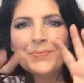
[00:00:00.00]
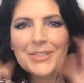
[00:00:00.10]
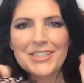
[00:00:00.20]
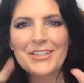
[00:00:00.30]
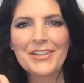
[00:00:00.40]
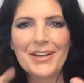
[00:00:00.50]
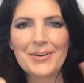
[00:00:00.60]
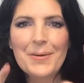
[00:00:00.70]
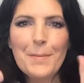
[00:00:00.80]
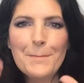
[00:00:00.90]
We'll see you
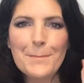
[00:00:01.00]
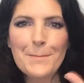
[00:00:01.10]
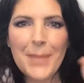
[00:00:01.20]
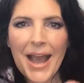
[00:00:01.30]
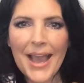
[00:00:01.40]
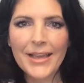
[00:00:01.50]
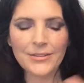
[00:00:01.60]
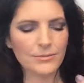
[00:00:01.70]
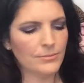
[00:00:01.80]
later. Bye.